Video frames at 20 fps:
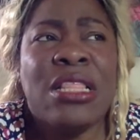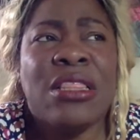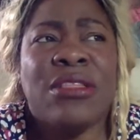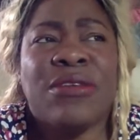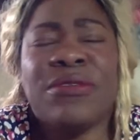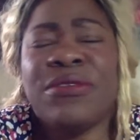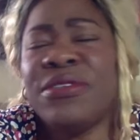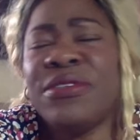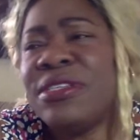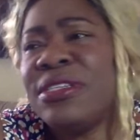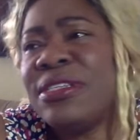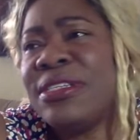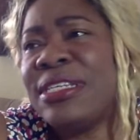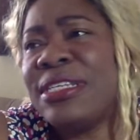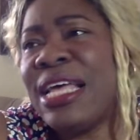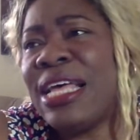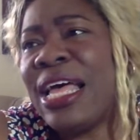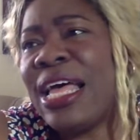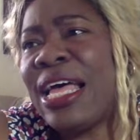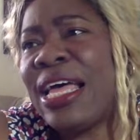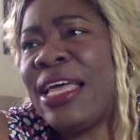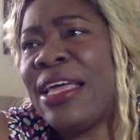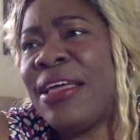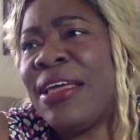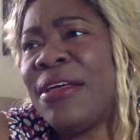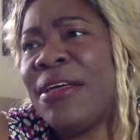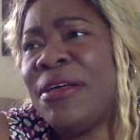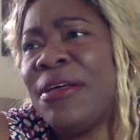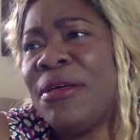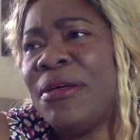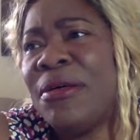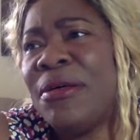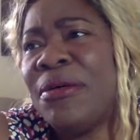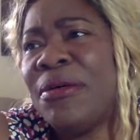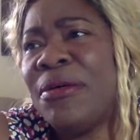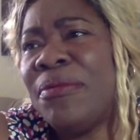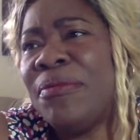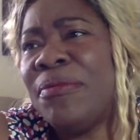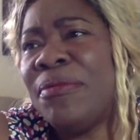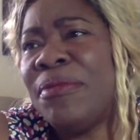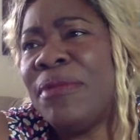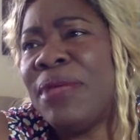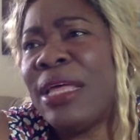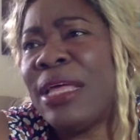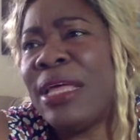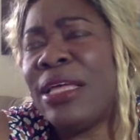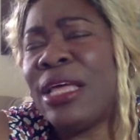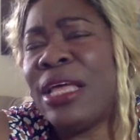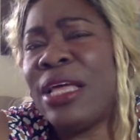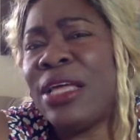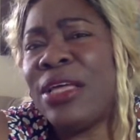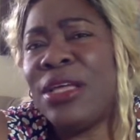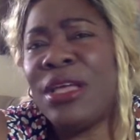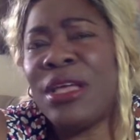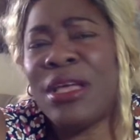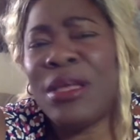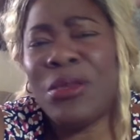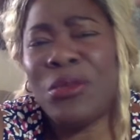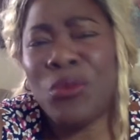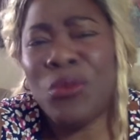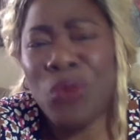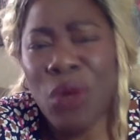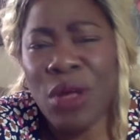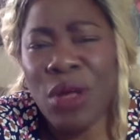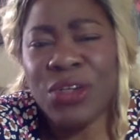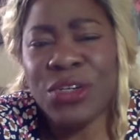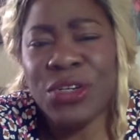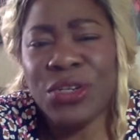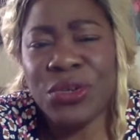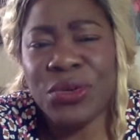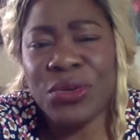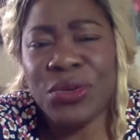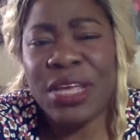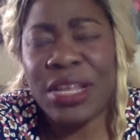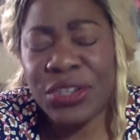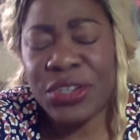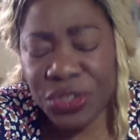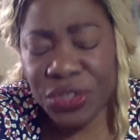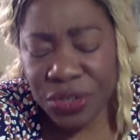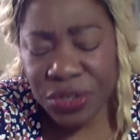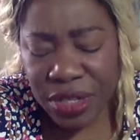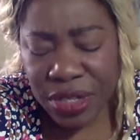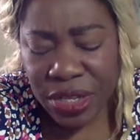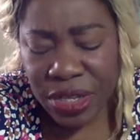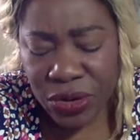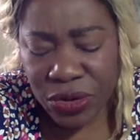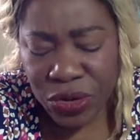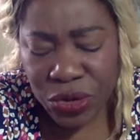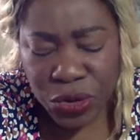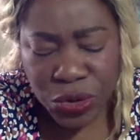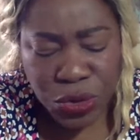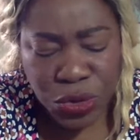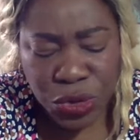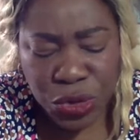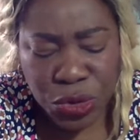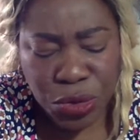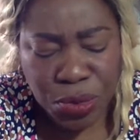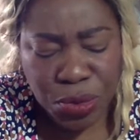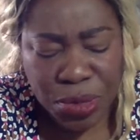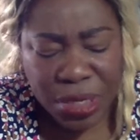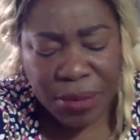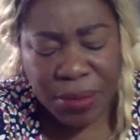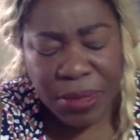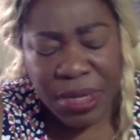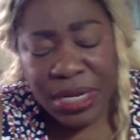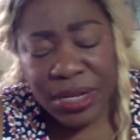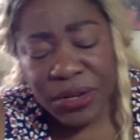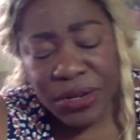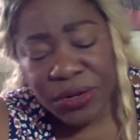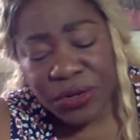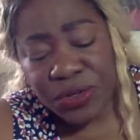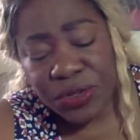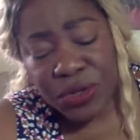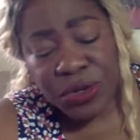There was this guy I watched occasionally on YouTube many years